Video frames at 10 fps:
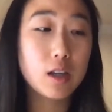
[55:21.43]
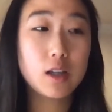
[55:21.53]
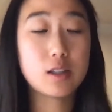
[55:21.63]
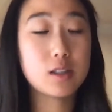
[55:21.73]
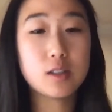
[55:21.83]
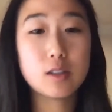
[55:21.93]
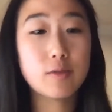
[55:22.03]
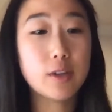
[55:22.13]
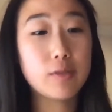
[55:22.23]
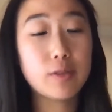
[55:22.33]
it's
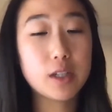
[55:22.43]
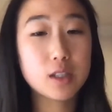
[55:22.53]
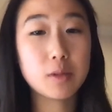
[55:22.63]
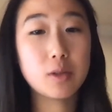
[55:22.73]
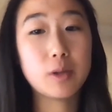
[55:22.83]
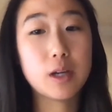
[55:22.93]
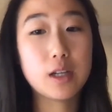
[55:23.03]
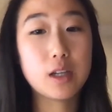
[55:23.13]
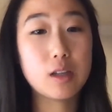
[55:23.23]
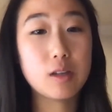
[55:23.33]
very flexible where I
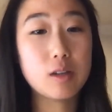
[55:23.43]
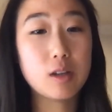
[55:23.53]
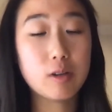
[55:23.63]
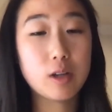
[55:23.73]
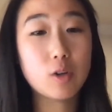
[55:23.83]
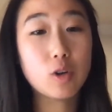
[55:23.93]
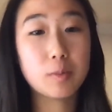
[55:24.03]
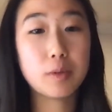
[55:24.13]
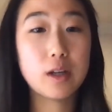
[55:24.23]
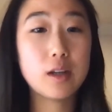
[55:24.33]
can,
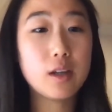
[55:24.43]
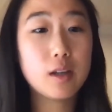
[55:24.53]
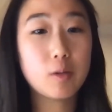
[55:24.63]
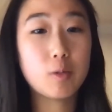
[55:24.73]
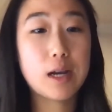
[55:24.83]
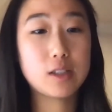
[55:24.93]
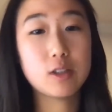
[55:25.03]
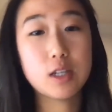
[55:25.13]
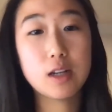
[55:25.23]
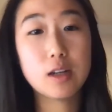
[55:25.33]
incorporate
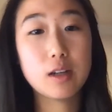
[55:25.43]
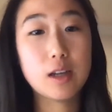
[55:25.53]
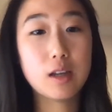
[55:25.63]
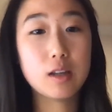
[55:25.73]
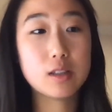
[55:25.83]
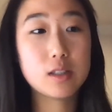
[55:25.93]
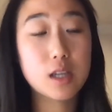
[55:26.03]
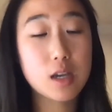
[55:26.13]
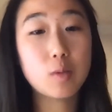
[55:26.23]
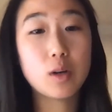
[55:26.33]
raster data and
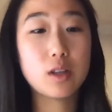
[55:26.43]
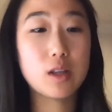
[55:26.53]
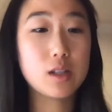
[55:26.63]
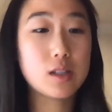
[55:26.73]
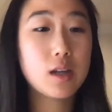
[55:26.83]
see where these